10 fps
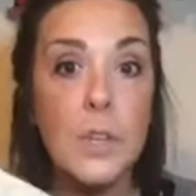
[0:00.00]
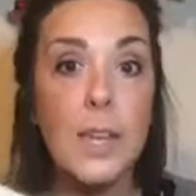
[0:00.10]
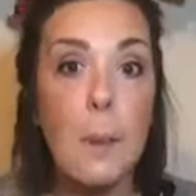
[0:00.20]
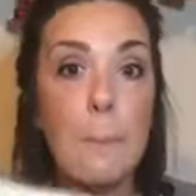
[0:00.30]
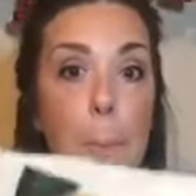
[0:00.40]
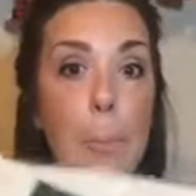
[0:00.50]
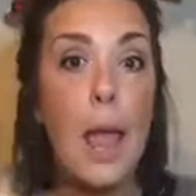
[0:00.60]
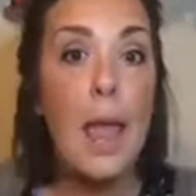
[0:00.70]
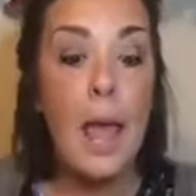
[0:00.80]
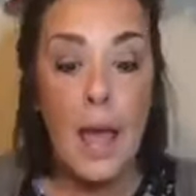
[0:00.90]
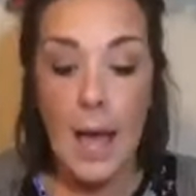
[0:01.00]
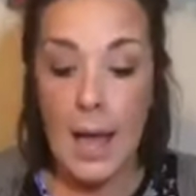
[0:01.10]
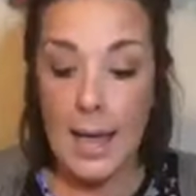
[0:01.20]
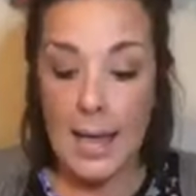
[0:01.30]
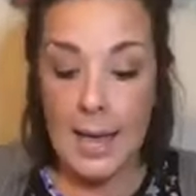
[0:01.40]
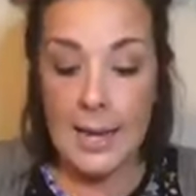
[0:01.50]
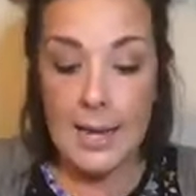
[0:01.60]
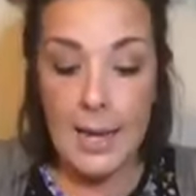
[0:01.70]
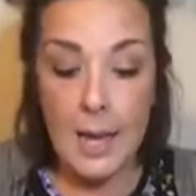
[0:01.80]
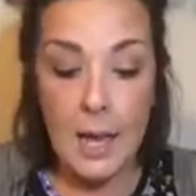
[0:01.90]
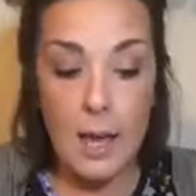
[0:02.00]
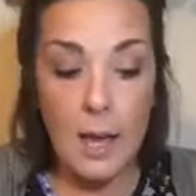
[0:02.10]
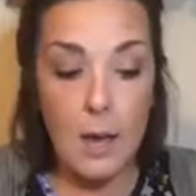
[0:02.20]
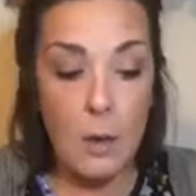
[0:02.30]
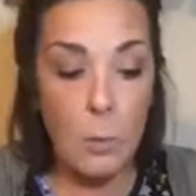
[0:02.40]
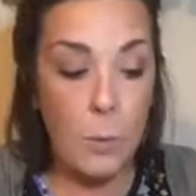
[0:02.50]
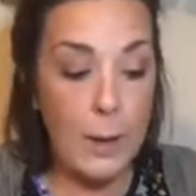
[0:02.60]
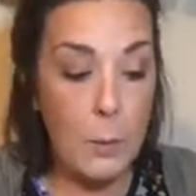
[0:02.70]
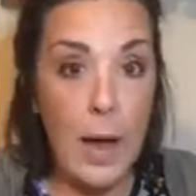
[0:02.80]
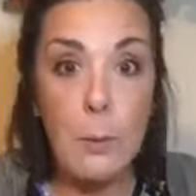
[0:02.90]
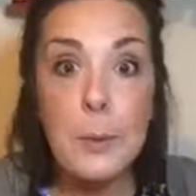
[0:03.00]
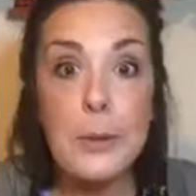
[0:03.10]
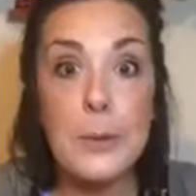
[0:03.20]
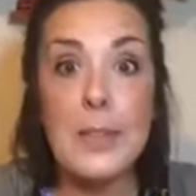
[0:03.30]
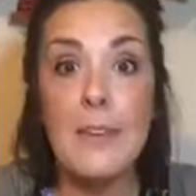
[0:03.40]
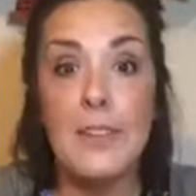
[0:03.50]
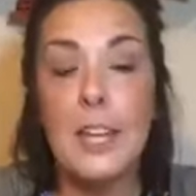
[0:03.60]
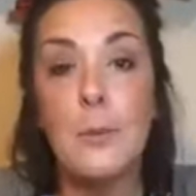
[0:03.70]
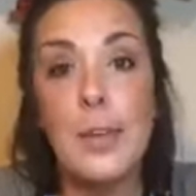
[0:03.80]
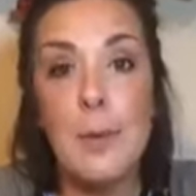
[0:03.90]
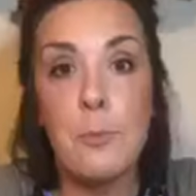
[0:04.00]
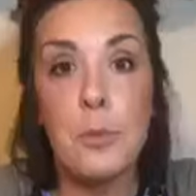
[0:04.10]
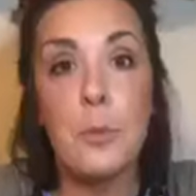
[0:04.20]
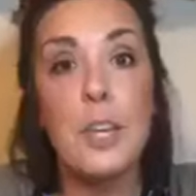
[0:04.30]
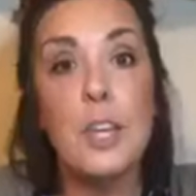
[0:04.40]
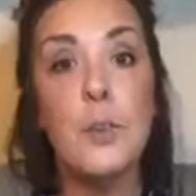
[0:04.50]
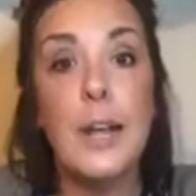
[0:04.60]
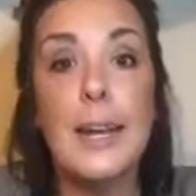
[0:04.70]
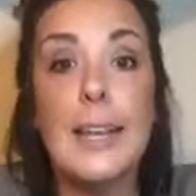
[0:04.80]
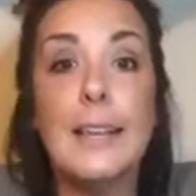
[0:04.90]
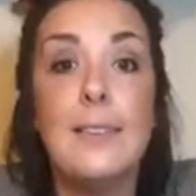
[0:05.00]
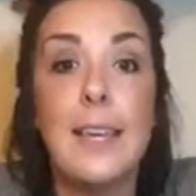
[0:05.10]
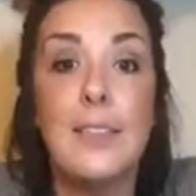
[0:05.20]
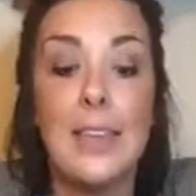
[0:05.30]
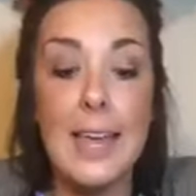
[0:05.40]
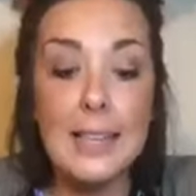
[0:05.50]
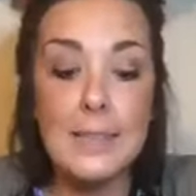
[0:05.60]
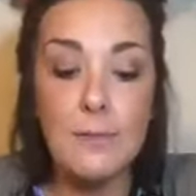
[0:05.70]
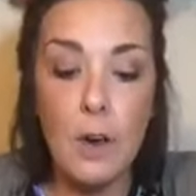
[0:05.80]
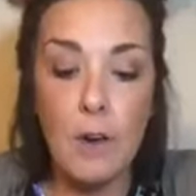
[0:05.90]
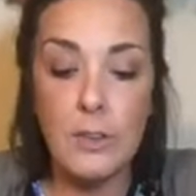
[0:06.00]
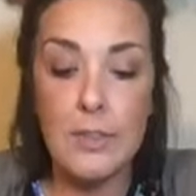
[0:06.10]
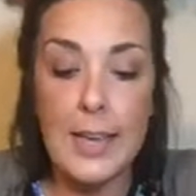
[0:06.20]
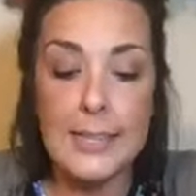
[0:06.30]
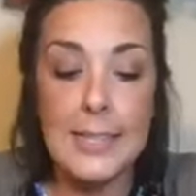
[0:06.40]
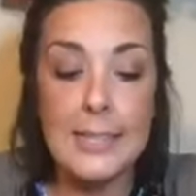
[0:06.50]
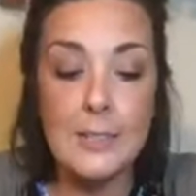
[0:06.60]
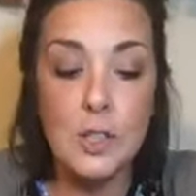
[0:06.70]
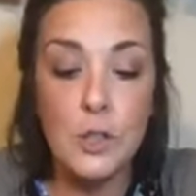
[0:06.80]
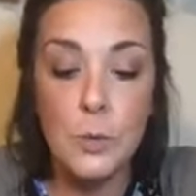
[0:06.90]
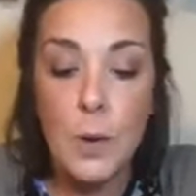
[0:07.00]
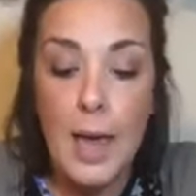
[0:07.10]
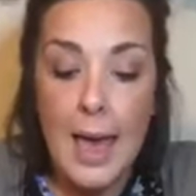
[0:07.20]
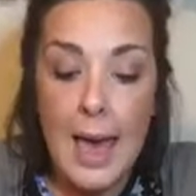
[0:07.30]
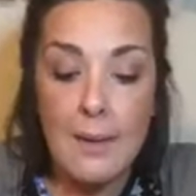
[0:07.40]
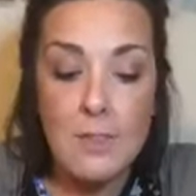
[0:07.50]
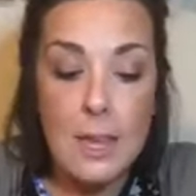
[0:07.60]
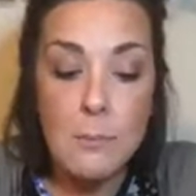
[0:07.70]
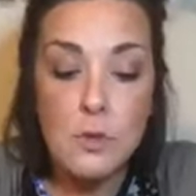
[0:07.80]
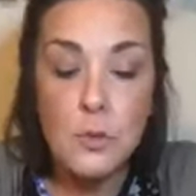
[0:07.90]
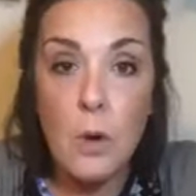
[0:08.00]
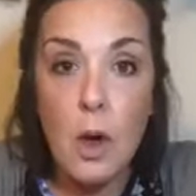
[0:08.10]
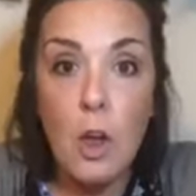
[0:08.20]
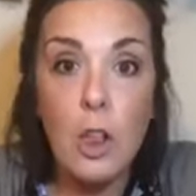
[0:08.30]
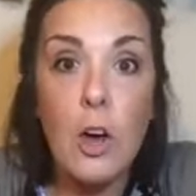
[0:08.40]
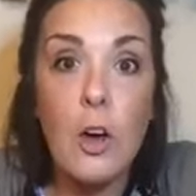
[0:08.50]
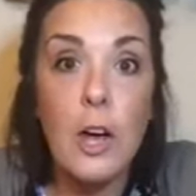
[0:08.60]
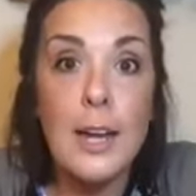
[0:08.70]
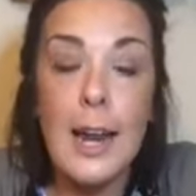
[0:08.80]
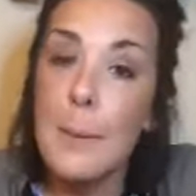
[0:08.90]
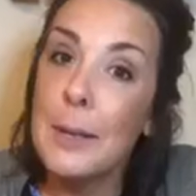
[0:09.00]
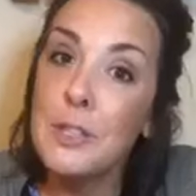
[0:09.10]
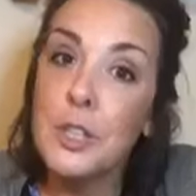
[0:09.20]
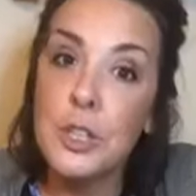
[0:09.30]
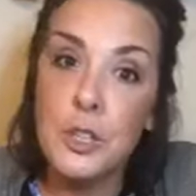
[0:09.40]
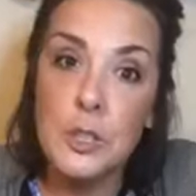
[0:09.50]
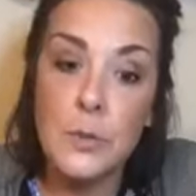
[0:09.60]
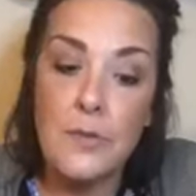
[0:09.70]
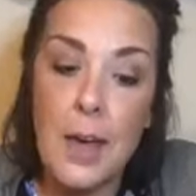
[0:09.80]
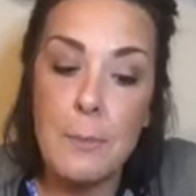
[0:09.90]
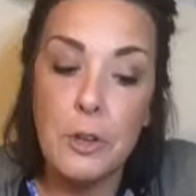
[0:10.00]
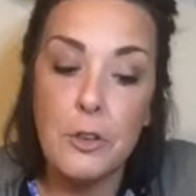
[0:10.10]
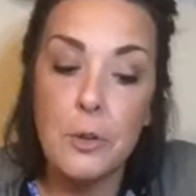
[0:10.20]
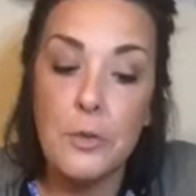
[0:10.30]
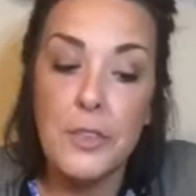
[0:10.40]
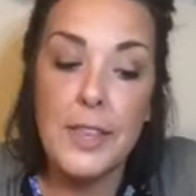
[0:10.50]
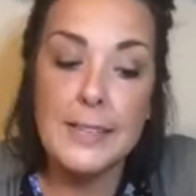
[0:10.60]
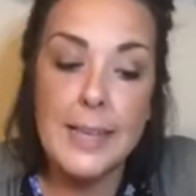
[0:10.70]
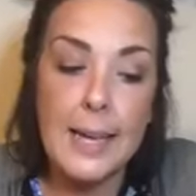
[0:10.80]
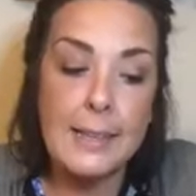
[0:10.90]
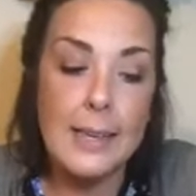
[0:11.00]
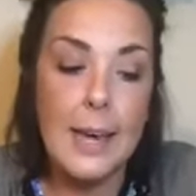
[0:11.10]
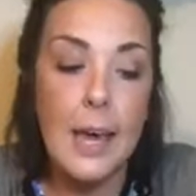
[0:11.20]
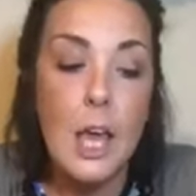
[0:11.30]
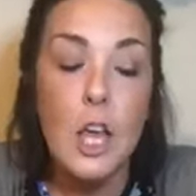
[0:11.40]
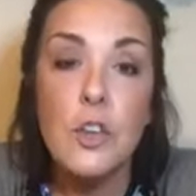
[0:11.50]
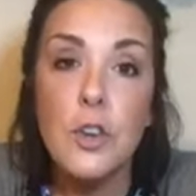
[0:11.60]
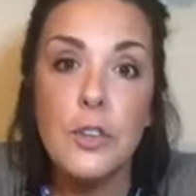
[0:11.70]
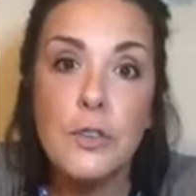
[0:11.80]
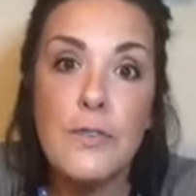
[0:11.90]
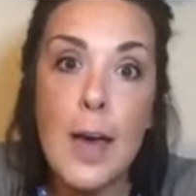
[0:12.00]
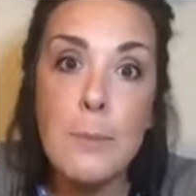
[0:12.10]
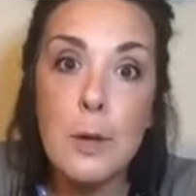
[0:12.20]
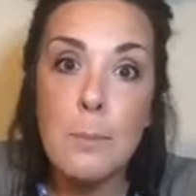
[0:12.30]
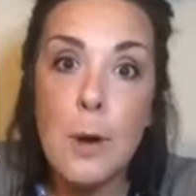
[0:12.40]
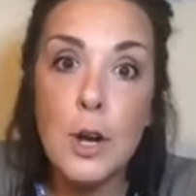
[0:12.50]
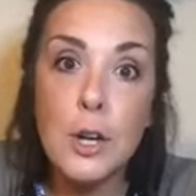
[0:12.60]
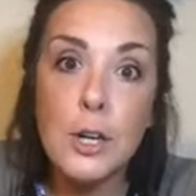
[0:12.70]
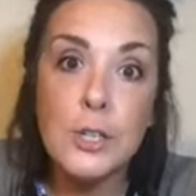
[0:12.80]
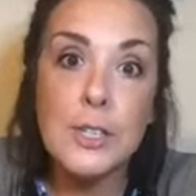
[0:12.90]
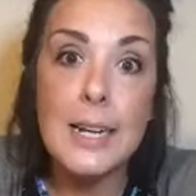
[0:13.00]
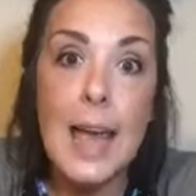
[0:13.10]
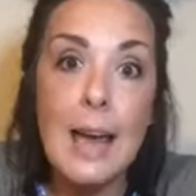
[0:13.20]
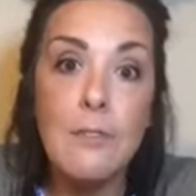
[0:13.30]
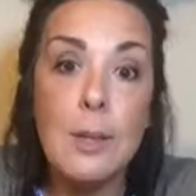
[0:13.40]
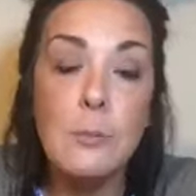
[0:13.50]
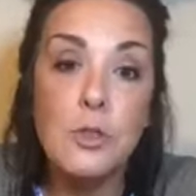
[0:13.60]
Yep. And while we were doing that video, we came up with a really cute idea to get the kids involved in this, is to have them draw on, and I bet you could do this with fabric too for this idea. You could do fabric markers and have them